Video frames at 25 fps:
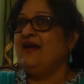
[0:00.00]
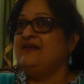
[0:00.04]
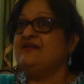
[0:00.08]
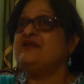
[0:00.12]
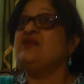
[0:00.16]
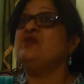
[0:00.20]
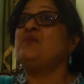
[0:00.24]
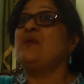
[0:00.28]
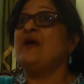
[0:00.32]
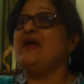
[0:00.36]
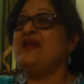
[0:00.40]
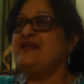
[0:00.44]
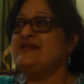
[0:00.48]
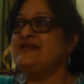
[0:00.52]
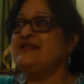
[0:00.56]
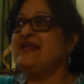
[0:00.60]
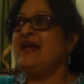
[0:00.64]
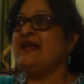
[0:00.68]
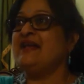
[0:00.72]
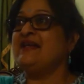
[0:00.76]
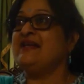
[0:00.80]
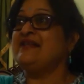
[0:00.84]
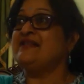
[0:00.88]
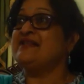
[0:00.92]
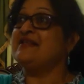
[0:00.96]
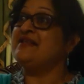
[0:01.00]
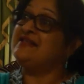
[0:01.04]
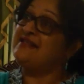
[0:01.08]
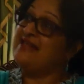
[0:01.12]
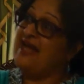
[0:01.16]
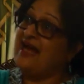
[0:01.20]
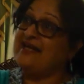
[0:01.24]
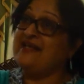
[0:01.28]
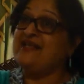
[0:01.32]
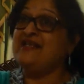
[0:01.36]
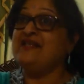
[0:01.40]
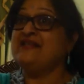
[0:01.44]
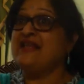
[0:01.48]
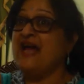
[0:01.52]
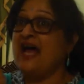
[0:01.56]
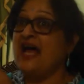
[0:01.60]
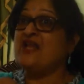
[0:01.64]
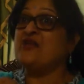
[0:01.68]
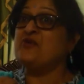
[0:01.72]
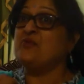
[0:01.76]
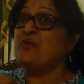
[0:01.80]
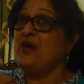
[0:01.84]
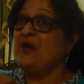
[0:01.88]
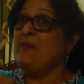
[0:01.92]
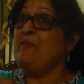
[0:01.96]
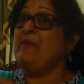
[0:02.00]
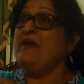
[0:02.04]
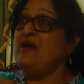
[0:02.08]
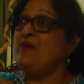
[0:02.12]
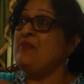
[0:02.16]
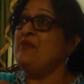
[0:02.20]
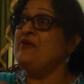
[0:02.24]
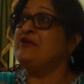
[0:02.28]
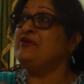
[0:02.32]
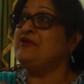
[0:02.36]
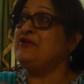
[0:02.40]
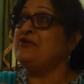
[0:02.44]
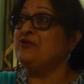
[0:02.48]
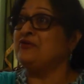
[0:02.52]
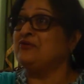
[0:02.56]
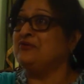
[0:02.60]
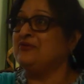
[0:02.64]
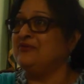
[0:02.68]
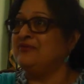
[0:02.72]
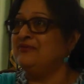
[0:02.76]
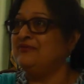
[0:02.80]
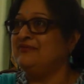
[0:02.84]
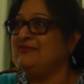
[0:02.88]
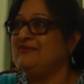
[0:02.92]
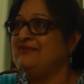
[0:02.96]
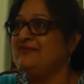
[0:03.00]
He says, where is that? He says, that will be with you.